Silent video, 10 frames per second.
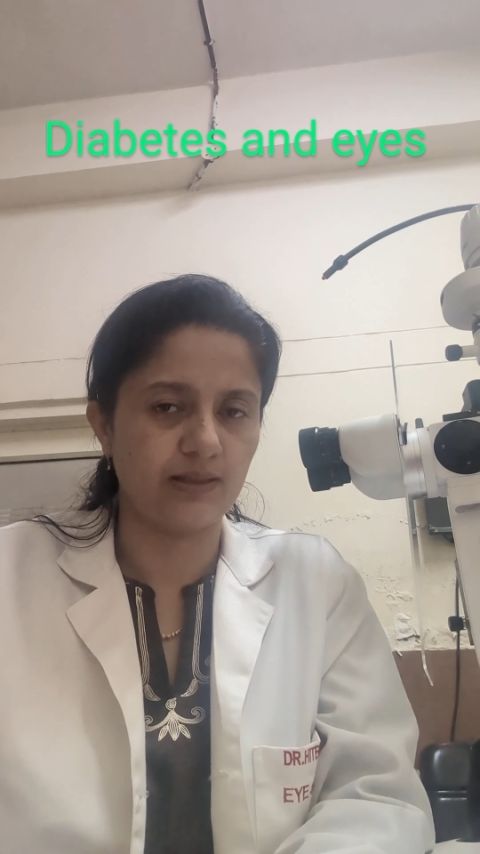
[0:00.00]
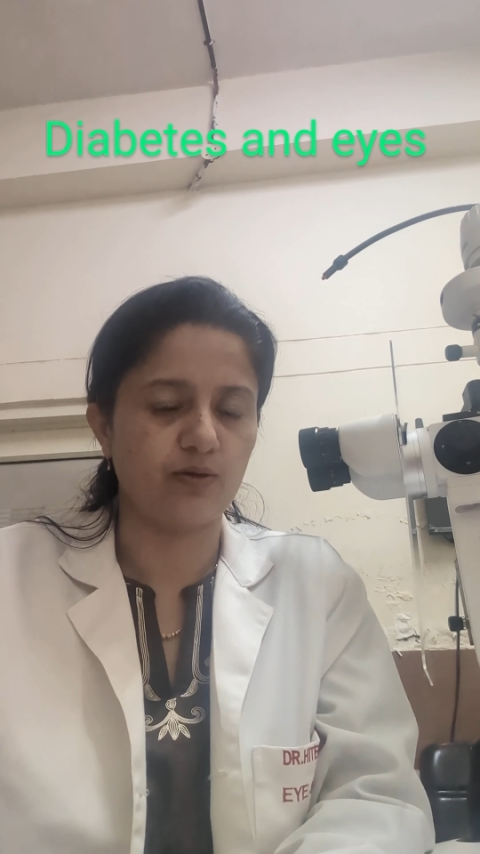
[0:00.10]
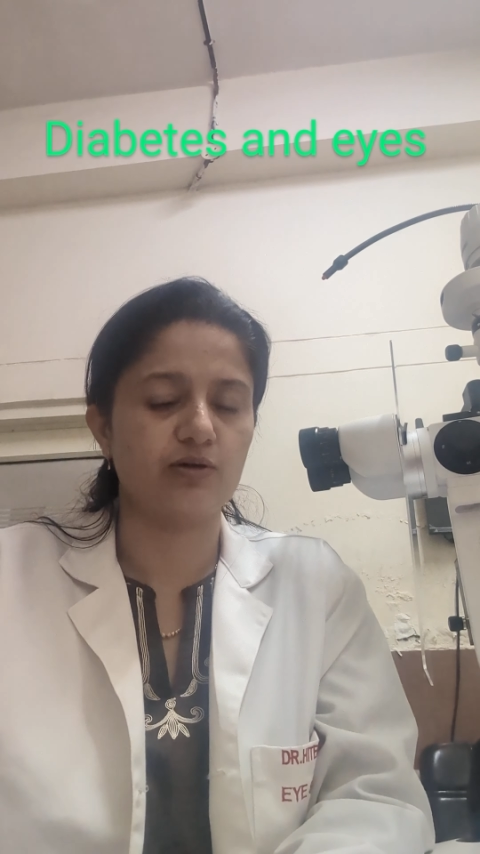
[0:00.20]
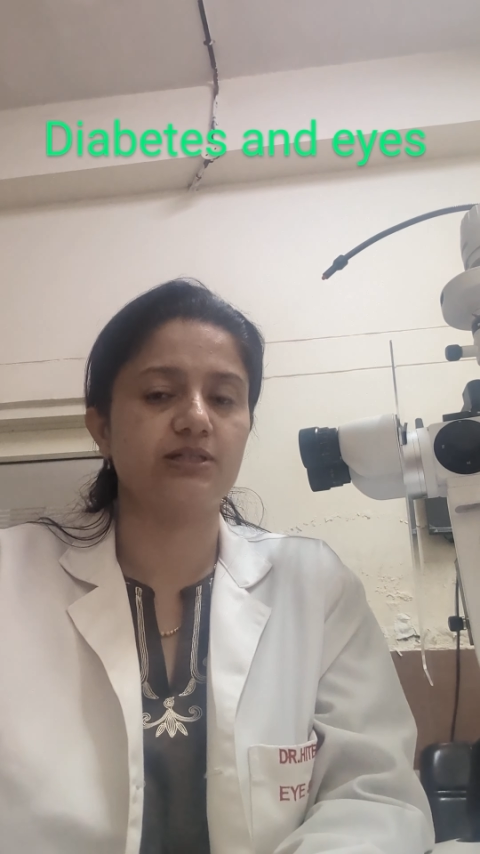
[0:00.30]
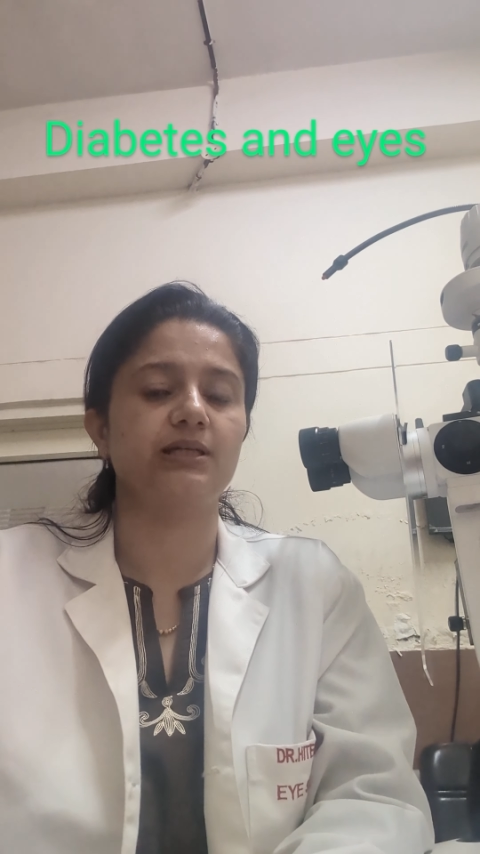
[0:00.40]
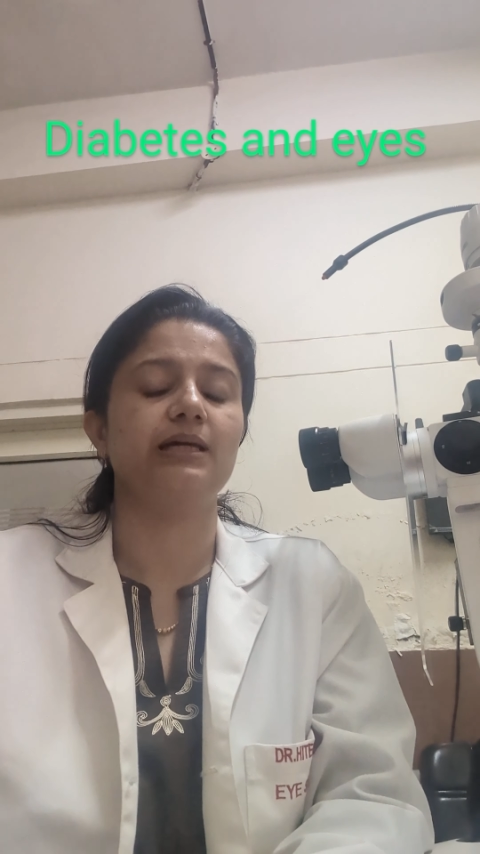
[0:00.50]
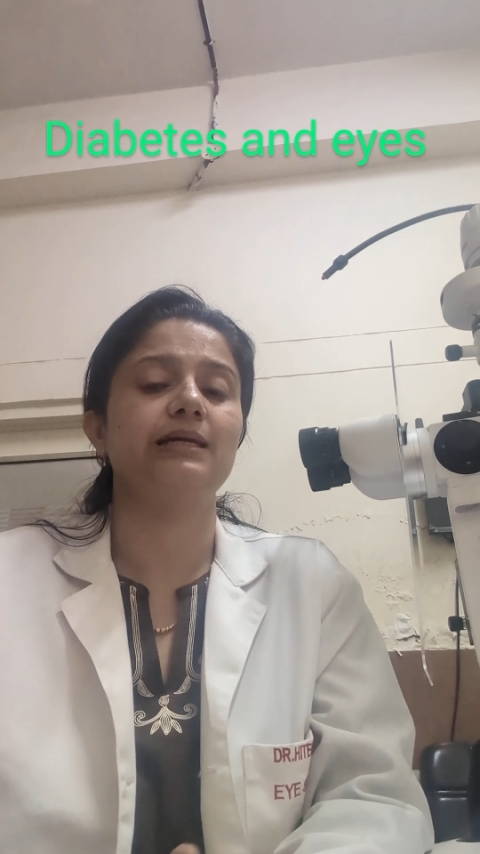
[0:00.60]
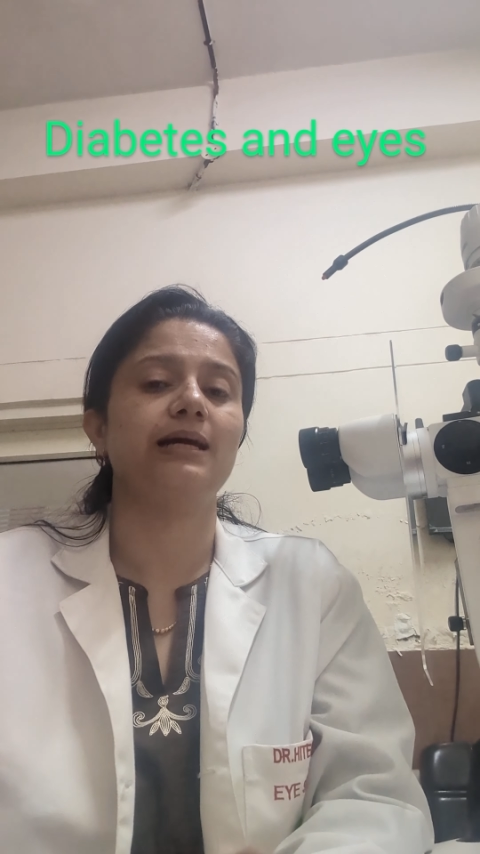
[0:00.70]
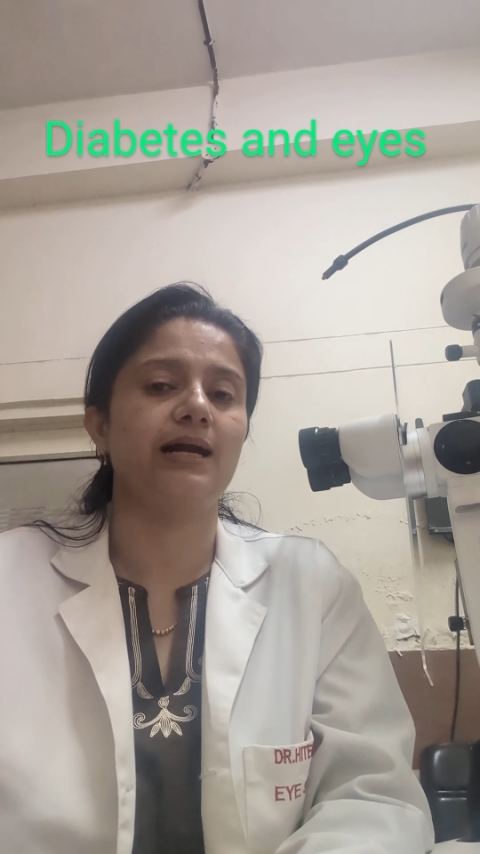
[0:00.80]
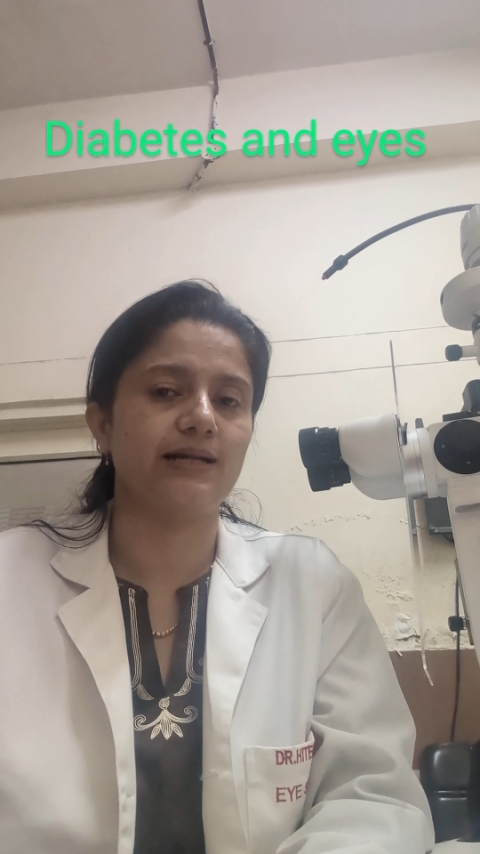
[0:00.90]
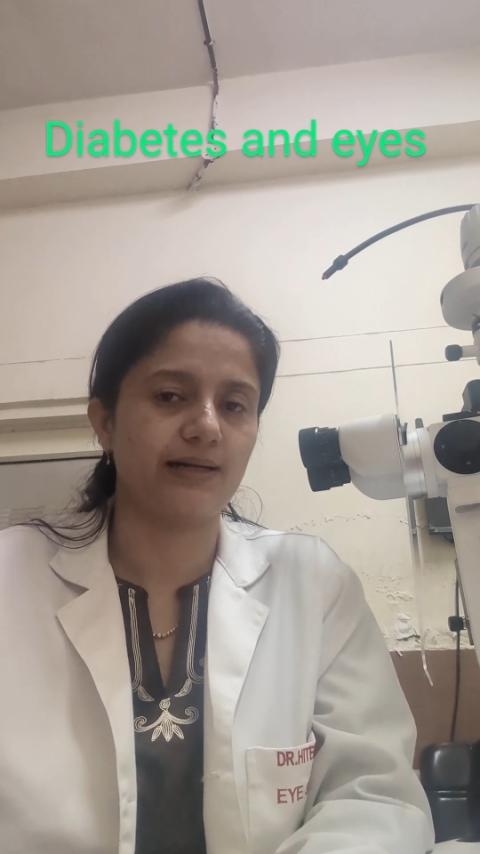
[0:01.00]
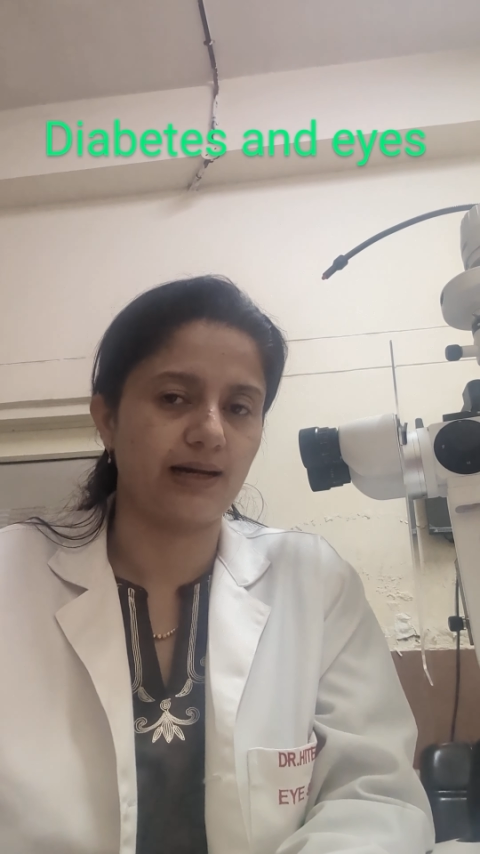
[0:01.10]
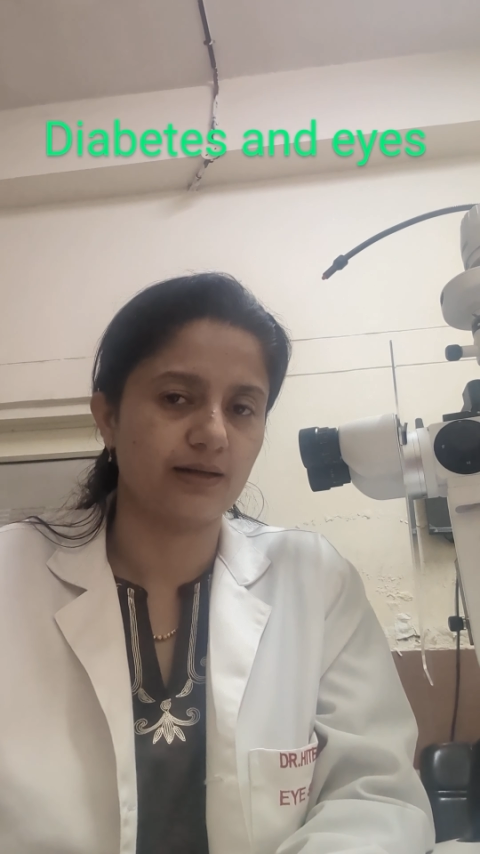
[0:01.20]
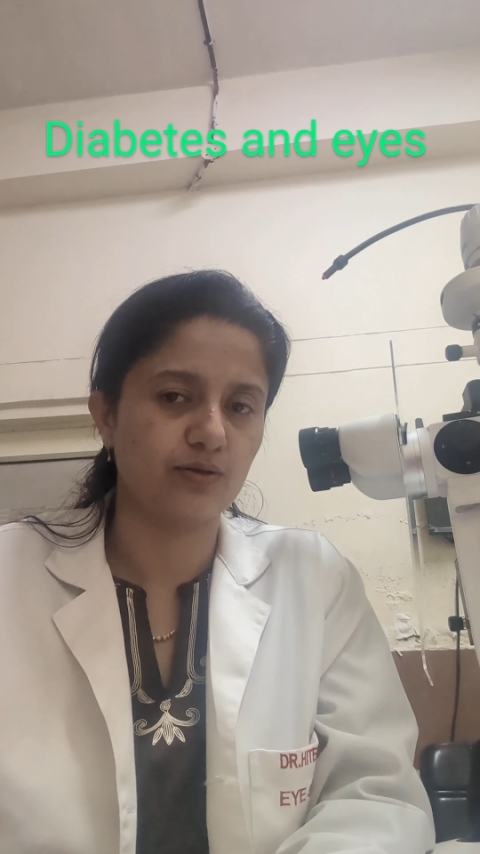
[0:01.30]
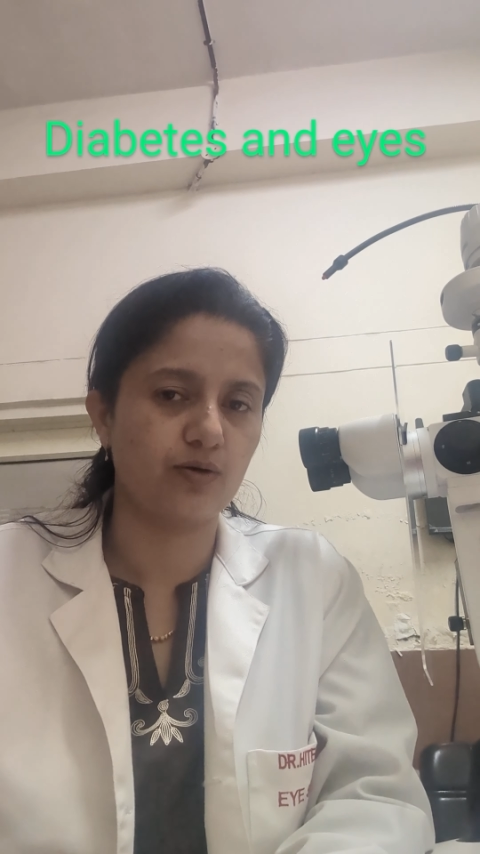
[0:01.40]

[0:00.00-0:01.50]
or say cataract,